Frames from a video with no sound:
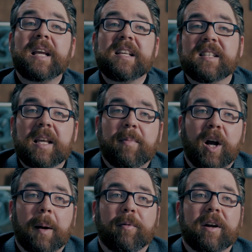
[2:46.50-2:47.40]
peacekeeping
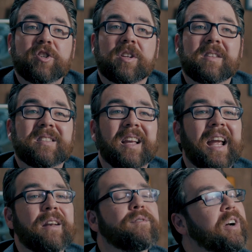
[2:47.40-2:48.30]
operations
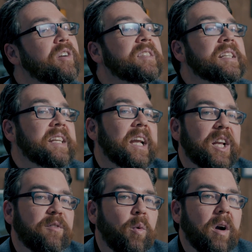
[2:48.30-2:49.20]
and various
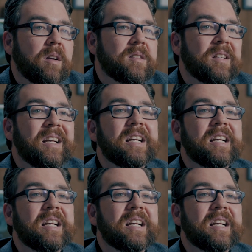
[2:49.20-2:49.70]
executive works,